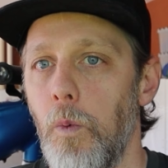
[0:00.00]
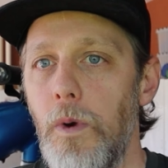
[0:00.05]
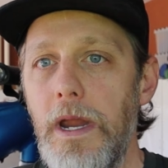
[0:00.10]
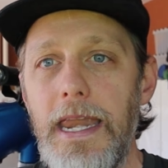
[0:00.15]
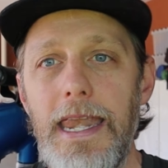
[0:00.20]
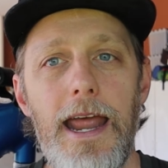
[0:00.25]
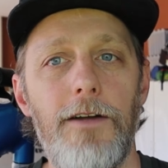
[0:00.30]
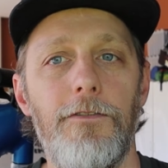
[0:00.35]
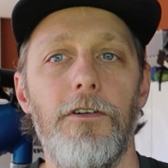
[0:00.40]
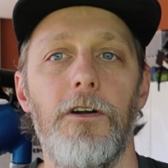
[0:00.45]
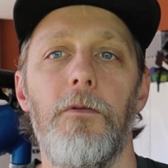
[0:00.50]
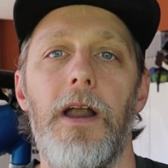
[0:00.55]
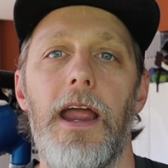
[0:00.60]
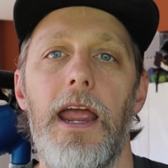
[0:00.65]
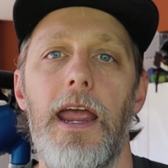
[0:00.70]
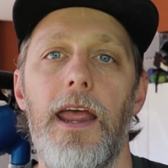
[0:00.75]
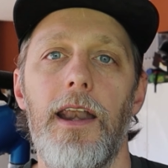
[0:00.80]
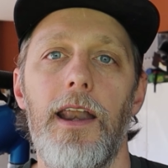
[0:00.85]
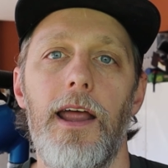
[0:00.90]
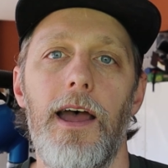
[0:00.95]
We never
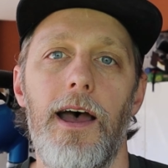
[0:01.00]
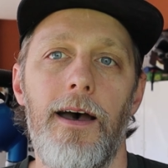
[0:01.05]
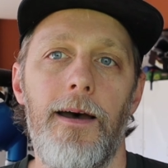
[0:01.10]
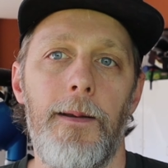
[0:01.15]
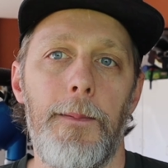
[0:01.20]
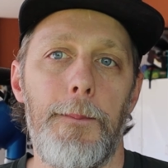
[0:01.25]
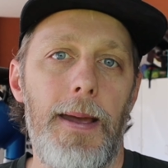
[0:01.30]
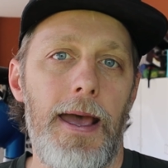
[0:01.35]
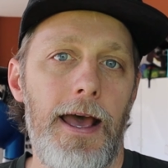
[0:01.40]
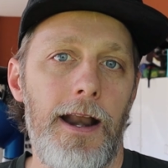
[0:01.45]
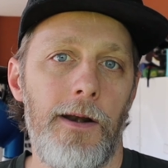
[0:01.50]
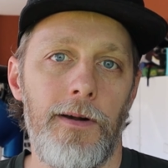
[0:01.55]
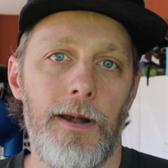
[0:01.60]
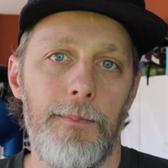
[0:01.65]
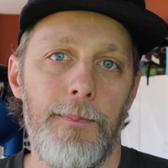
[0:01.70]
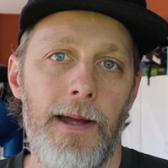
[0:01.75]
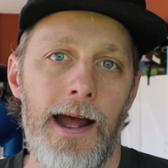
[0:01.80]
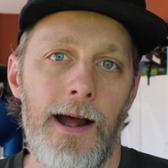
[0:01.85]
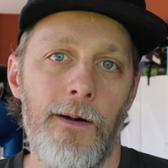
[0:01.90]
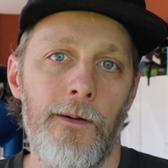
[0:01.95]
ran out of battery
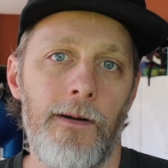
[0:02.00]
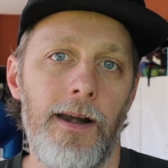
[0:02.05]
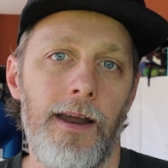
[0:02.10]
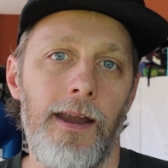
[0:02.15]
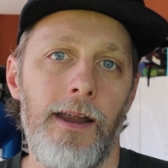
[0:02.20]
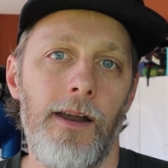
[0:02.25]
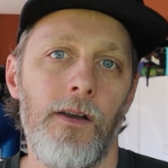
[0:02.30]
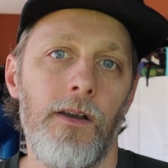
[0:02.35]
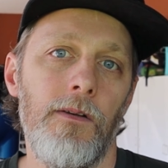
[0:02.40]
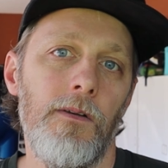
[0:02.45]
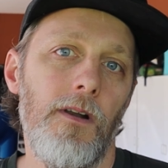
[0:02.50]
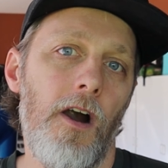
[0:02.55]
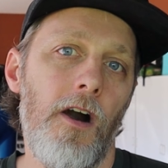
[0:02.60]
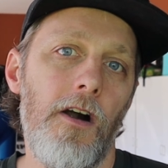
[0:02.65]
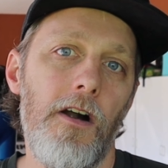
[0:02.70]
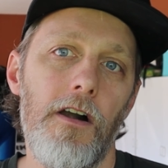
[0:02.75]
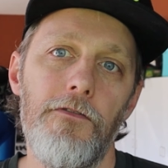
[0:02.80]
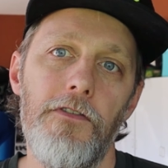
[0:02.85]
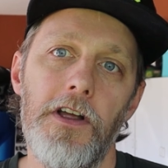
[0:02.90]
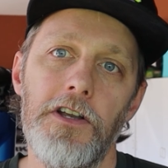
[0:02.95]
power, and
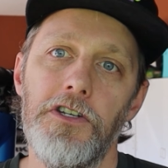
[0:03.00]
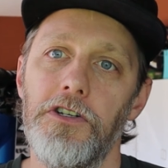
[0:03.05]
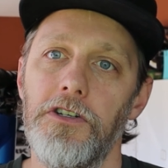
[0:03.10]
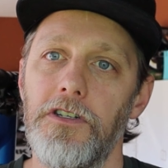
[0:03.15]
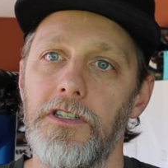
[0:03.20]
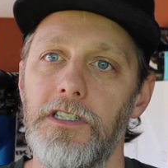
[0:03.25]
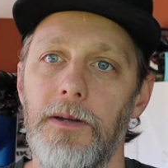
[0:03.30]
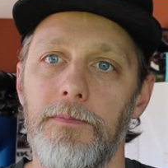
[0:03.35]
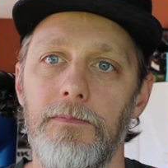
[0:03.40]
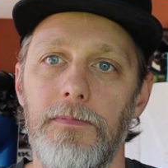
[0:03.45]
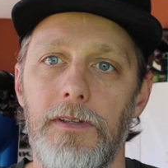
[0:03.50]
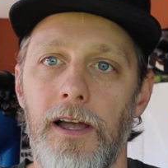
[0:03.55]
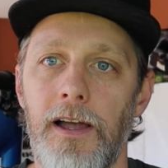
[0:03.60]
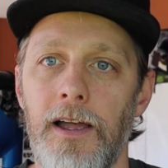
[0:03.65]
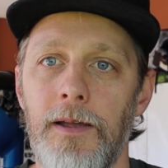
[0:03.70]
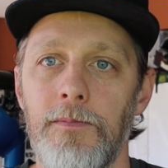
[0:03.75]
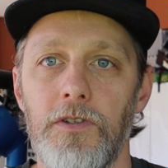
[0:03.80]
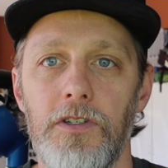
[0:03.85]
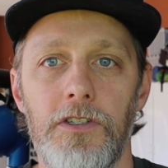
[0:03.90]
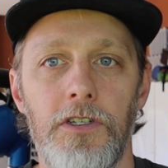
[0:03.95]
our adventures
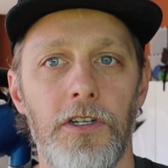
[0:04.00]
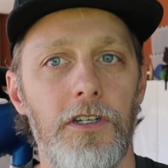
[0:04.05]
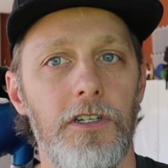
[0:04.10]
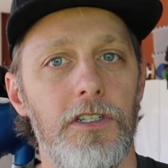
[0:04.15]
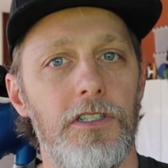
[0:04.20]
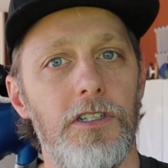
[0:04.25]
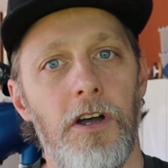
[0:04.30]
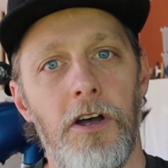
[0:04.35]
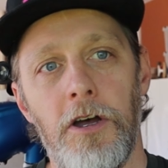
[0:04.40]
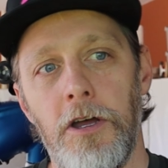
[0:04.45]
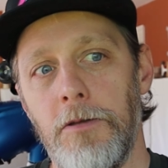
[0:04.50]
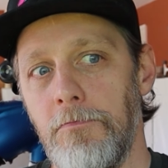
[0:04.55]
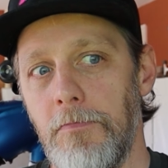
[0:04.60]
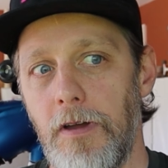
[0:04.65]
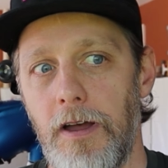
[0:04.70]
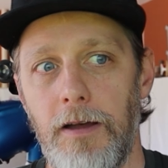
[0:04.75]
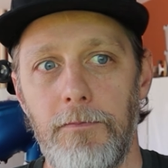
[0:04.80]
sometimes took us on